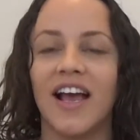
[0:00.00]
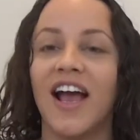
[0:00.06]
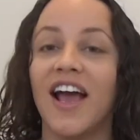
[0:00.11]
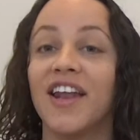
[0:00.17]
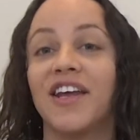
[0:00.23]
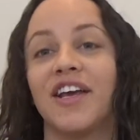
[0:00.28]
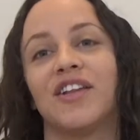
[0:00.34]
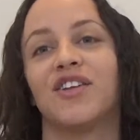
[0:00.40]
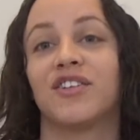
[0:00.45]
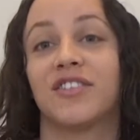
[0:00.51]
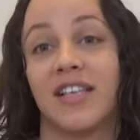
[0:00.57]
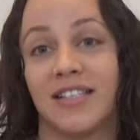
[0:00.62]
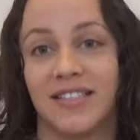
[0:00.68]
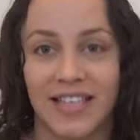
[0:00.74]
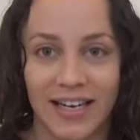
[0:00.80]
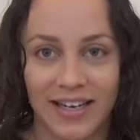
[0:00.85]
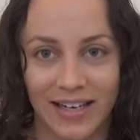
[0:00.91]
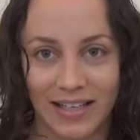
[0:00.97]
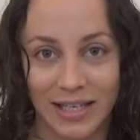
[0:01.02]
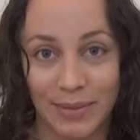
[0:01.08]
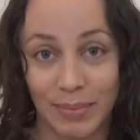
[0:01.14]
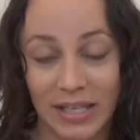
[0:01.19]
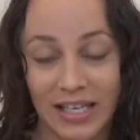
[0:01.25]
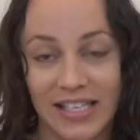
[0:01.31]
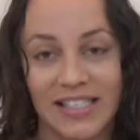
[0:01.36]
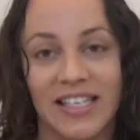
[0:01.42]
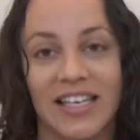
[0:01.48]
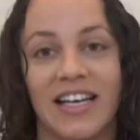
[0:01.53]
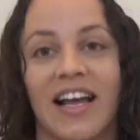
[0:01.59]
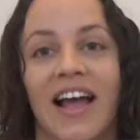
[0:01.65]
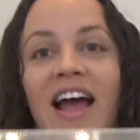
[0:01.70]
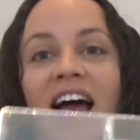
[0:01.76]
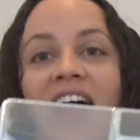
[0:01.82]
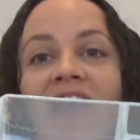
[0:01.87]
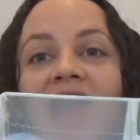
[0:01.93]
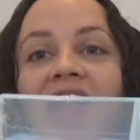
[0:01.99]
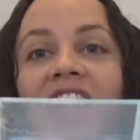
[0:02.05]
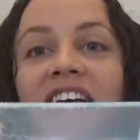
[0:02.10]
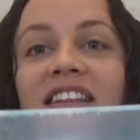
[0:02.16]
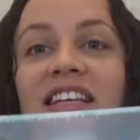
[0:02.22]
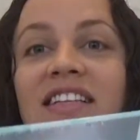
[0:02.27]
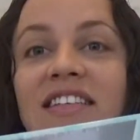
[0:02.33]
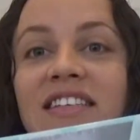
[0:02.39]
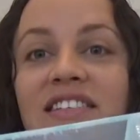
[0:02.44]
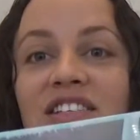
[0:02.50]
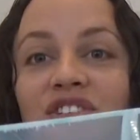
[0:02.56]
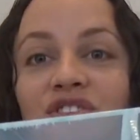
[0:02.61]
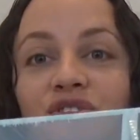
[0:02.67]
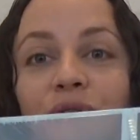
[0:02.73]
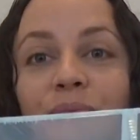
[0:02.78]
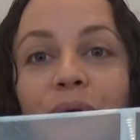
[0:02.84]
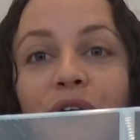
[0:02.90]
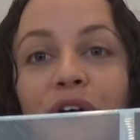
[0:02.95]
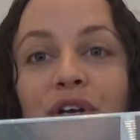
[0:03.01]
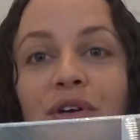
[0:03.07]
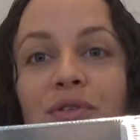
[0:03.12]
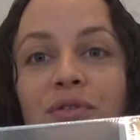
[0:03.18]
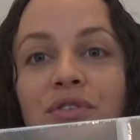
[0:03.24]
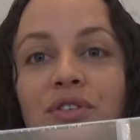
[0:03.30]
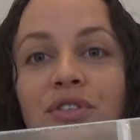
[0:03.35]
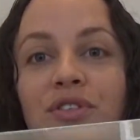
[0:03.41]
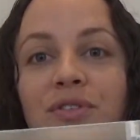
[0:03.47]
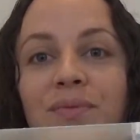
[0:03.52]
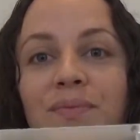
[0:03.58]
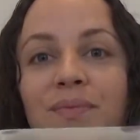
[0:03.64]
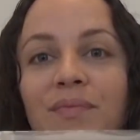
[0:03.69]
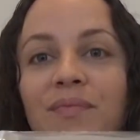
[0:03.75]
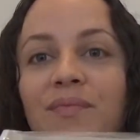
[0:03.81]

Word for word: and it looks aesthetically pleasing. I think this is super cute.